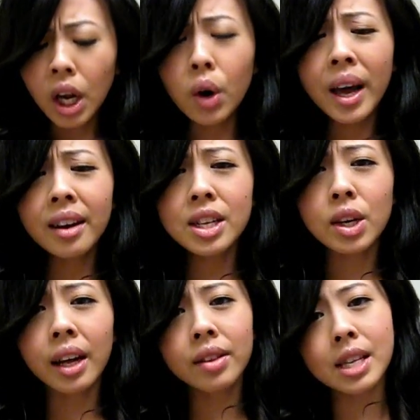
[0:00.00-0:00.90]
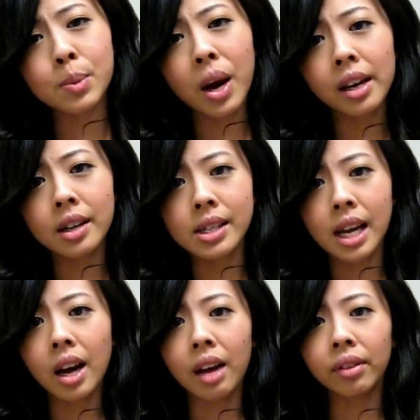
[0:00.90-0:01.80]
go ahead and try out these products.
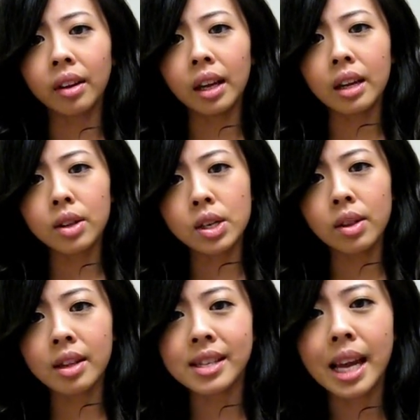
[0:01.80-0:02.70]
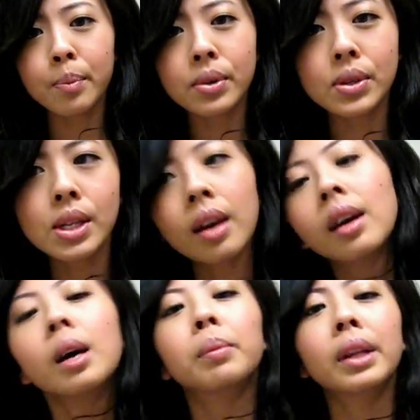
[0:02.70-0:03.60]
I'll have a link to the samples
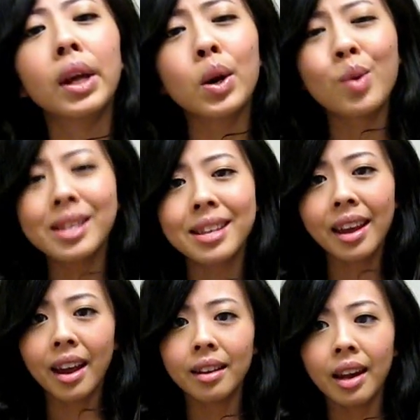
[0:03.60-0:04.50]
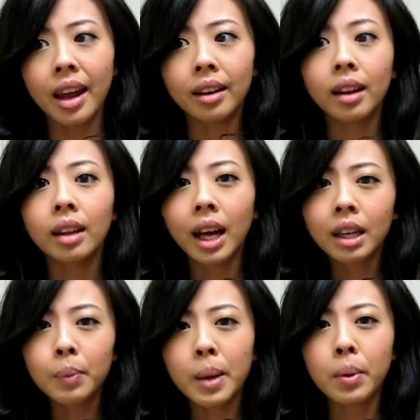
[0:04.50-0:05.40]
below once again, and a
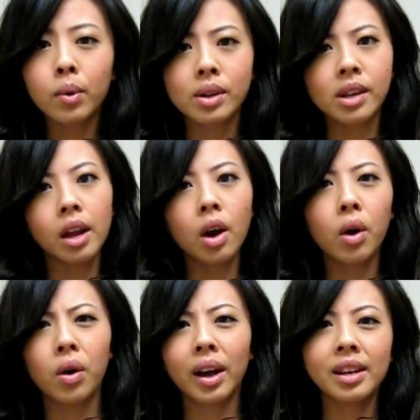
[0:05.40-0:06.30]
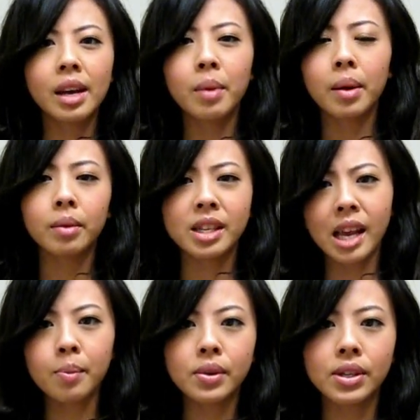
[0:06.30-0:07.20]
lot of people were saying, oh, I didn't get my
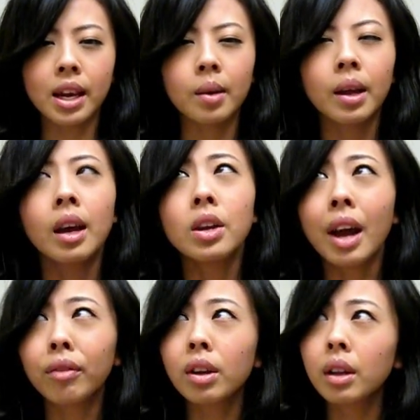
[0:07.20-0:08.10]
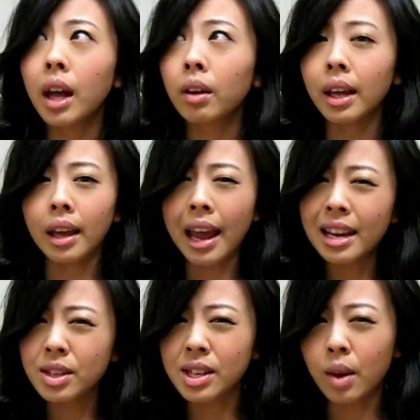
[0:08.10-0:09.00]
samples yet. You have to allow like
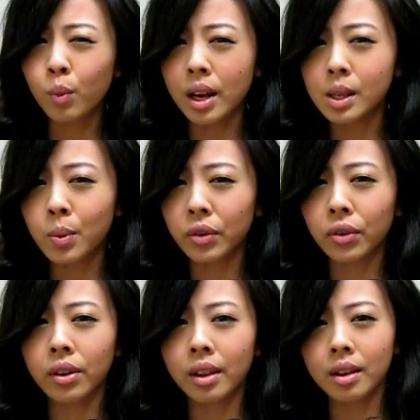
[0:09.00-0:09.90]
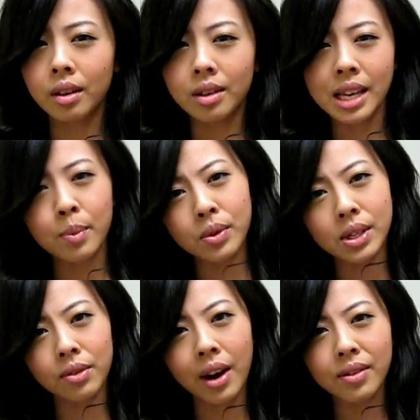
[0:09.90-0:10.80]
8 to 10 weeks before the
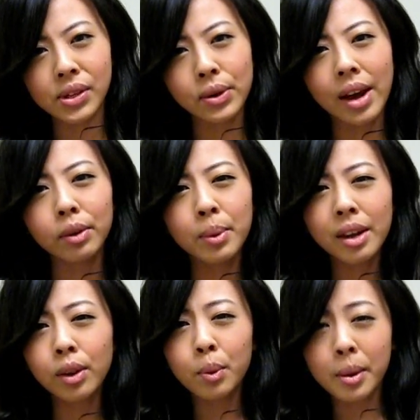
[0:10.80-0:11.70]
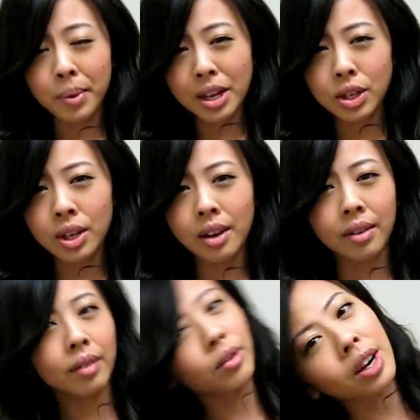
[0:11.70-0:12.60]
samples arrive, so you have to be a little bit patient
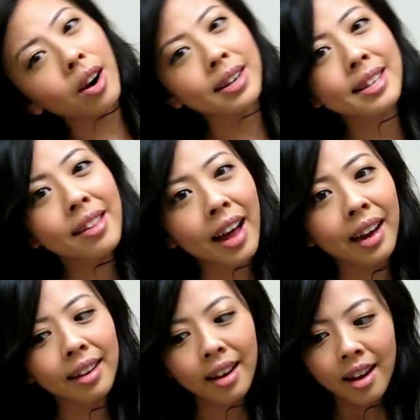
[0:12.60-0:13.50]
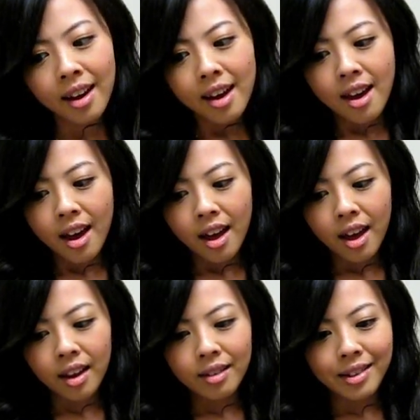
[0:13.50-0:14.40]
in regards to that.
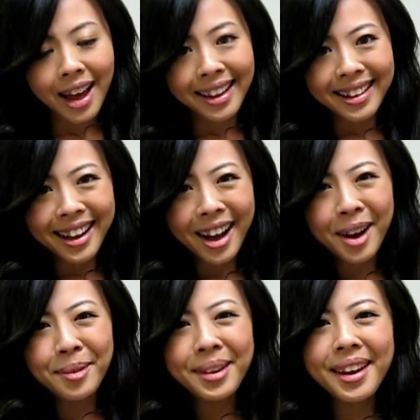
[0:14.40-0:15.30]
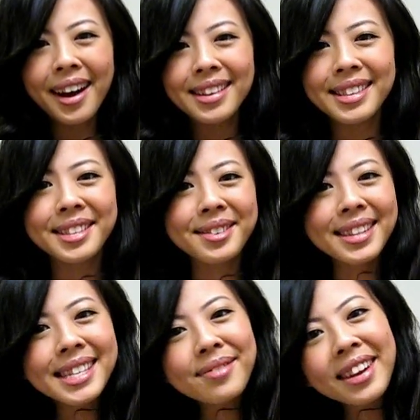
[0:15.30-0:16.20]
And yeah, I hope you guys
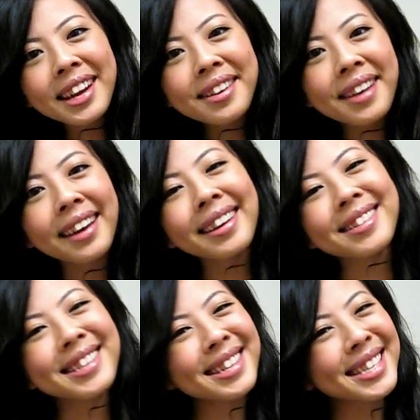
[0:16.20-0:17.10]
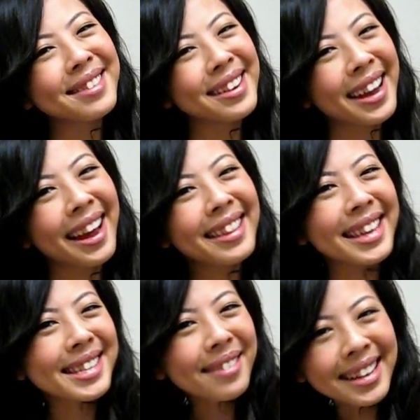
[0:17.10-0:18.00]
enjoyed this video, and I'll see you soon, okay?
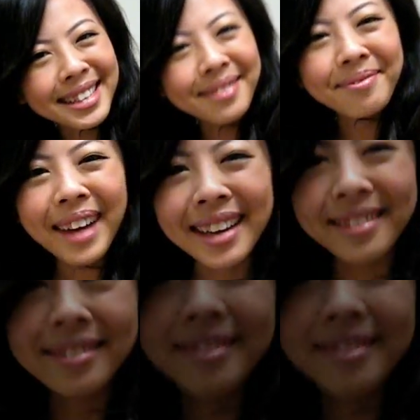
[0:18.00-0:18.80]
Thanks for watching. Bye.